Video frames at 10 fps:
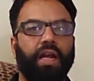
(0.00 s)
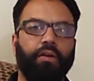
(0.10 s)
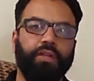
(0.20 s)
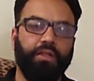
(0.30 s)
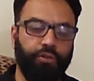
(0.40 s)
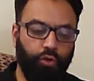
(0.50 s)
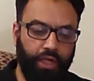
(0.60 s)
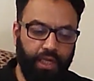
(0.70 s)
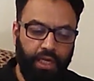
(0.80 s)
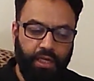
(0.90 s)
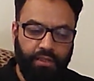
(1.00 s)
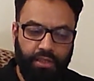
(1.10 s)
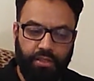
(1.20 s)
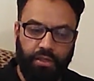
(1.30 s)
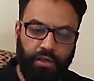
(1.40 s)
how the
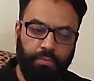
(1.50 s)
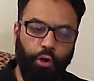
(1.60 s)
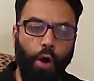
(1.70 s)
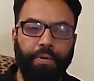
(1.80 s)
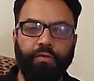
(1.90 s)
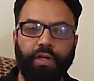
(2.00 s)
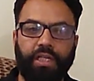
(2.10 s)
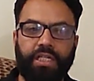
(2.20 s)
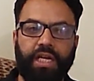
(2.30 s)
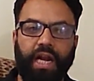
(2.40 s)
this copper work is done,